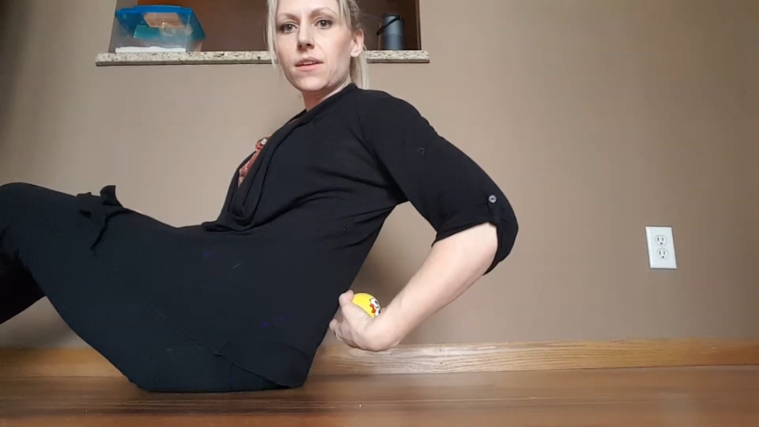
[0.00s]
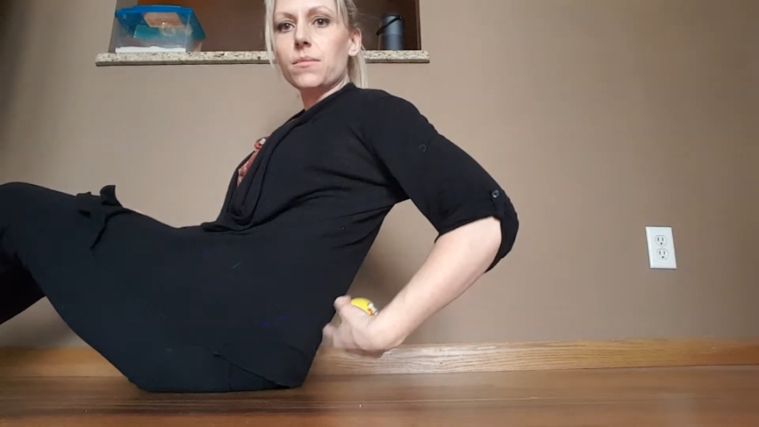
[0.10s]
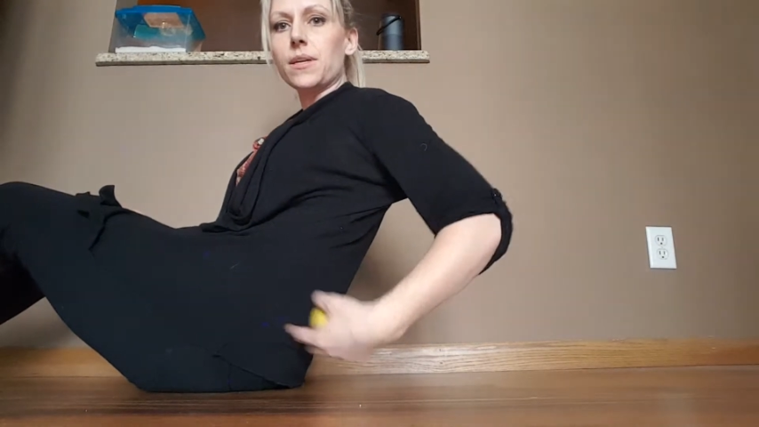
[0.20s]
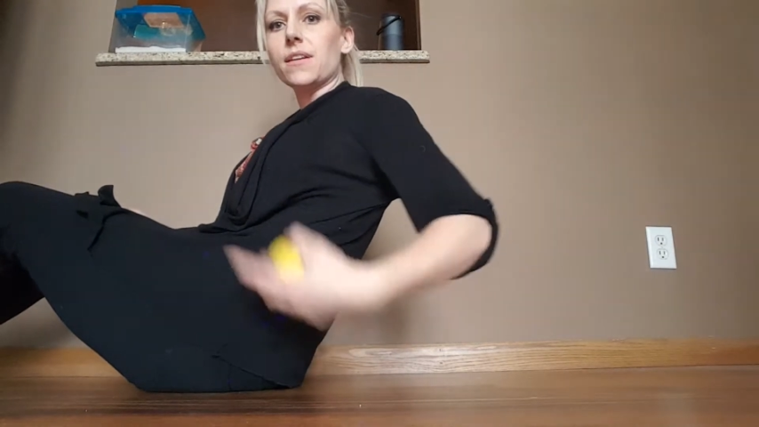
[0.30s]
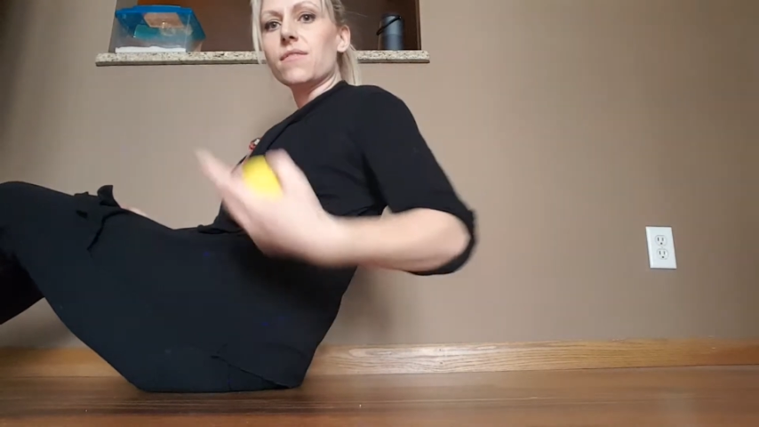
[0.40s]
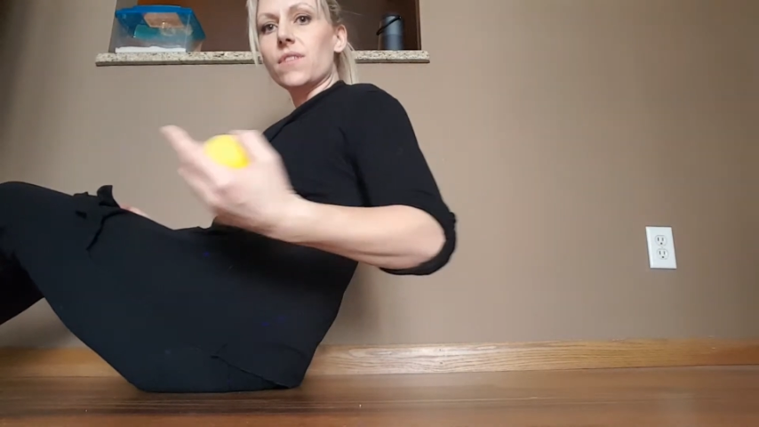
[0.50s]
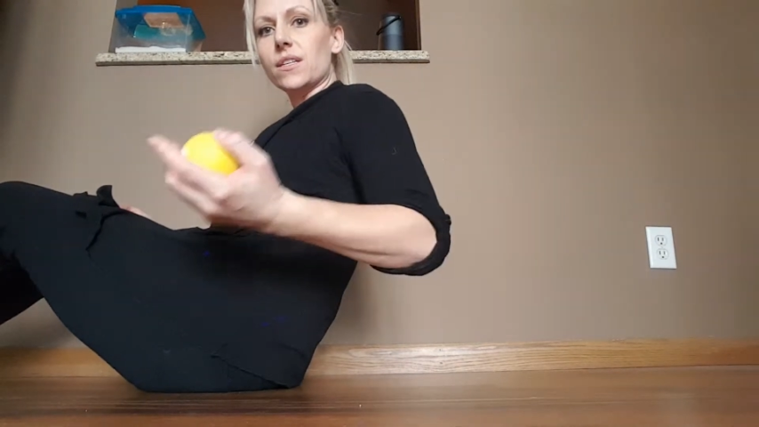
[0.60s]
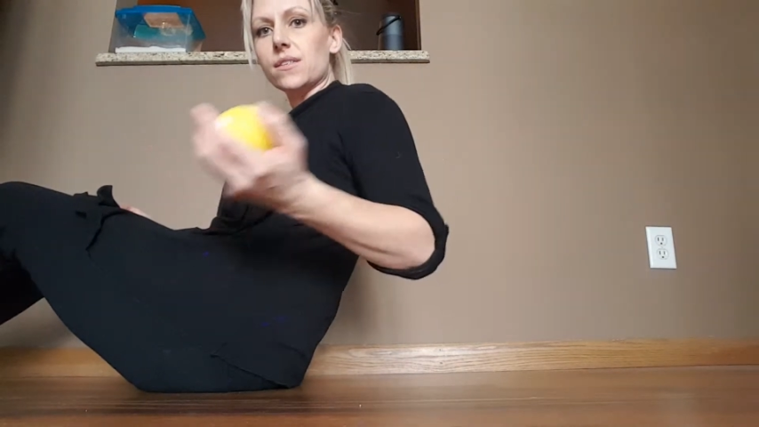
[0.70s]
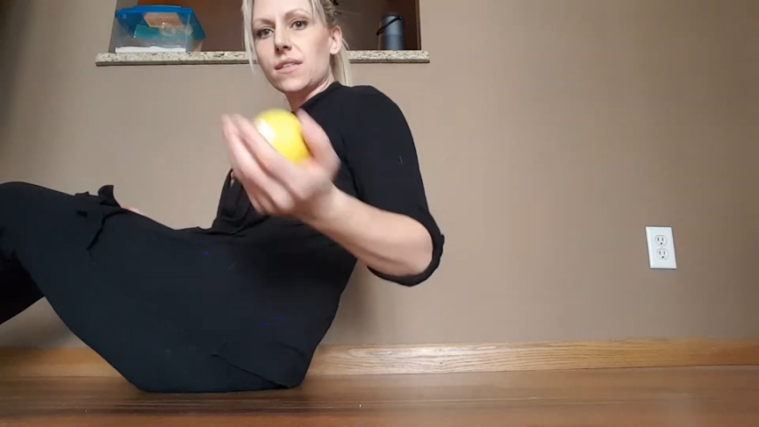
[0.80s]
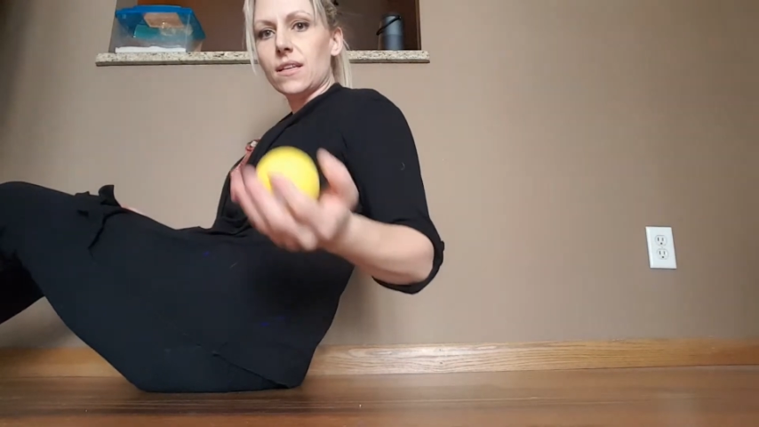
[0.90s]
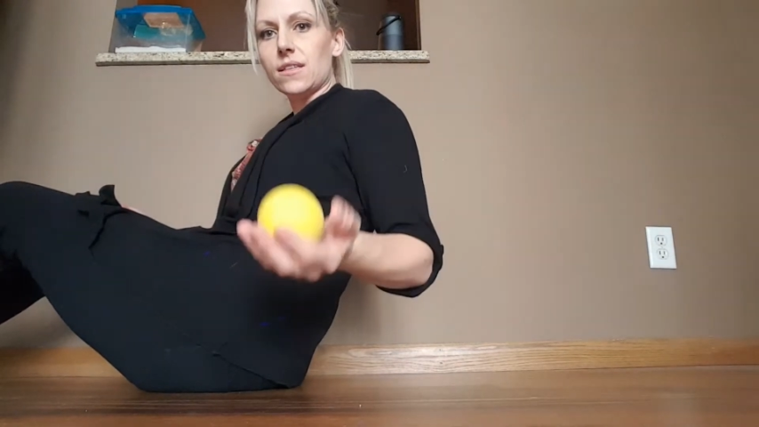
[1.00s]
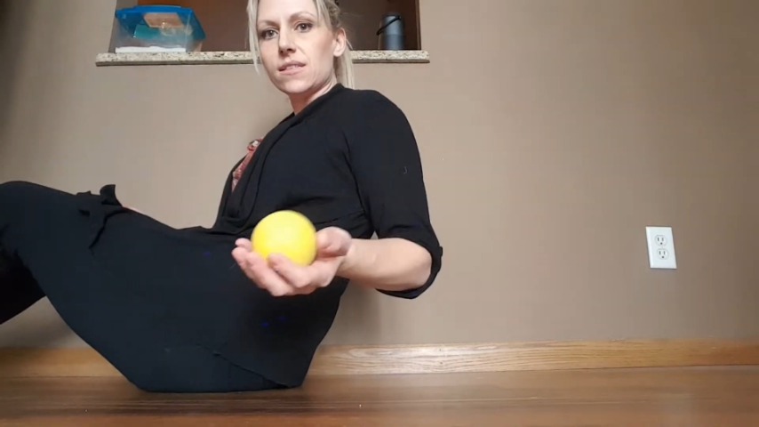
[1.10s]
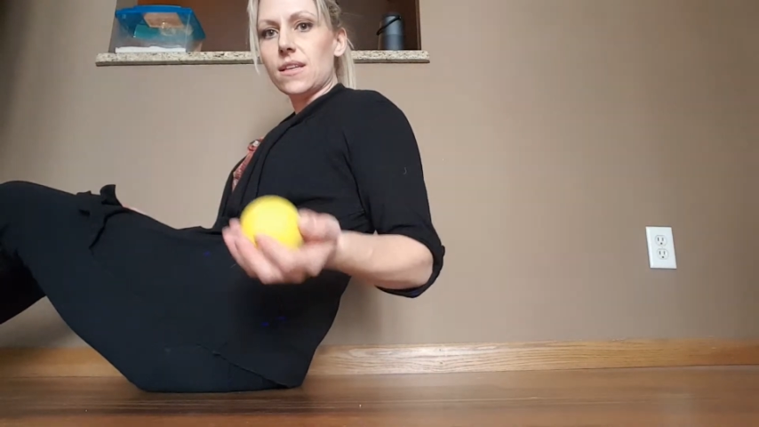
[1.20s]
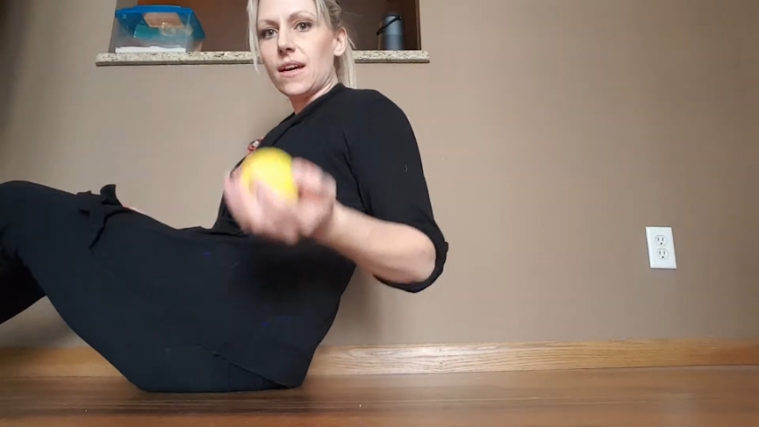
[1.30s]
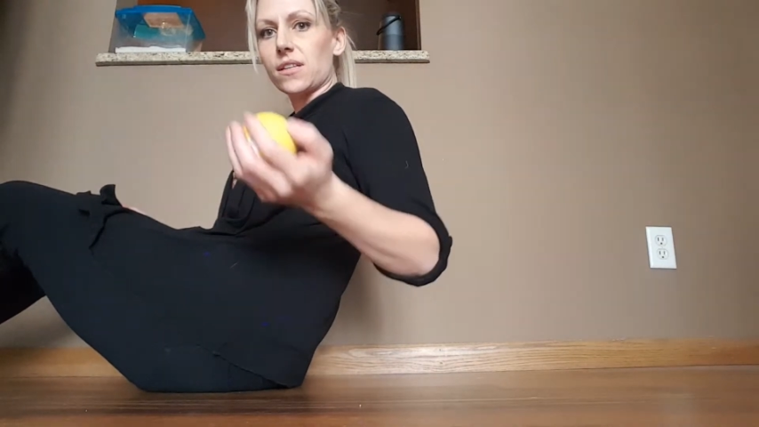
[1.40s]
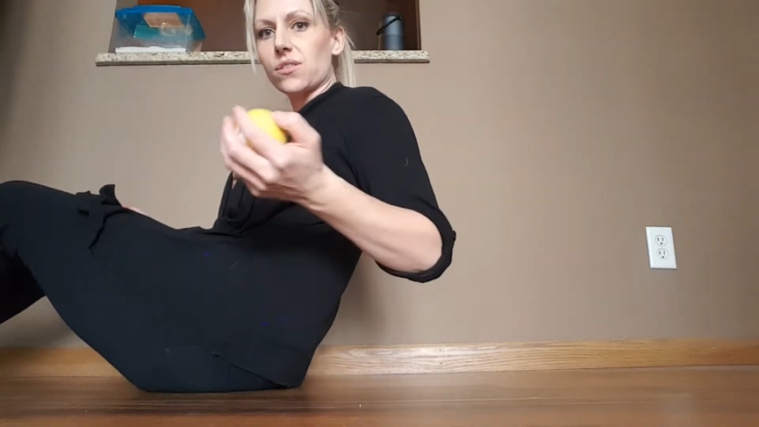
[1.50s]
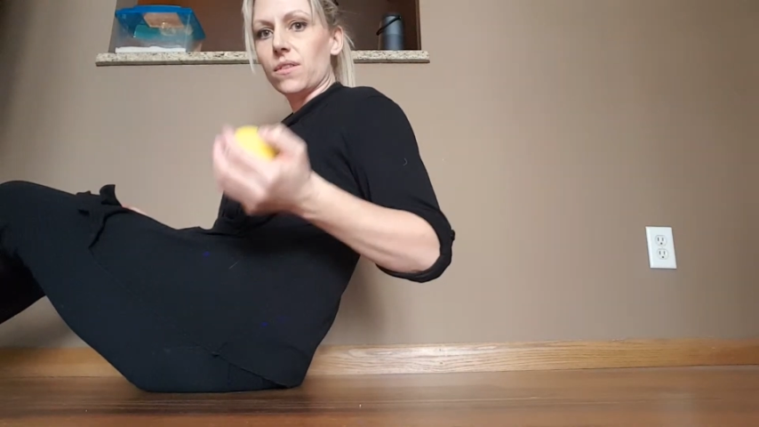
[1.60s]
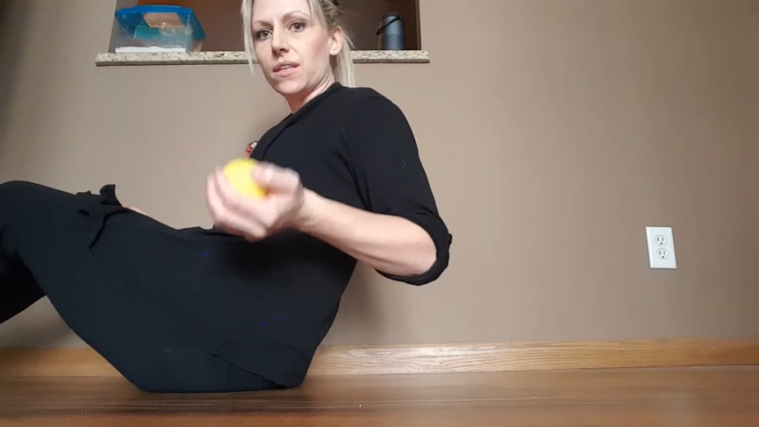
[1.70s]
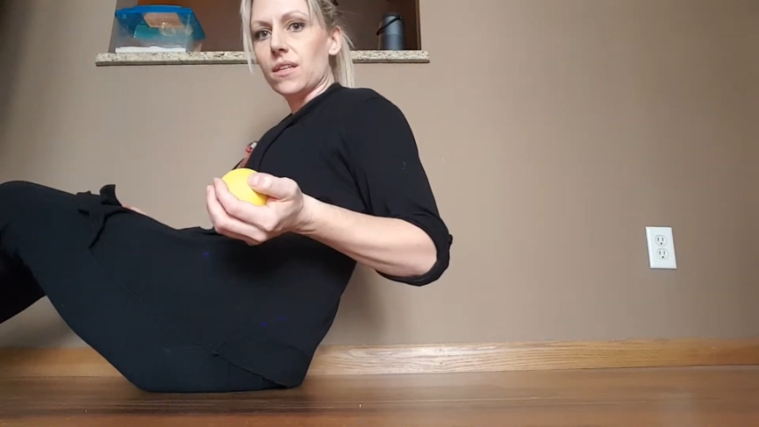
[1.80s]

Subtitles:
you'll be convinced that this actually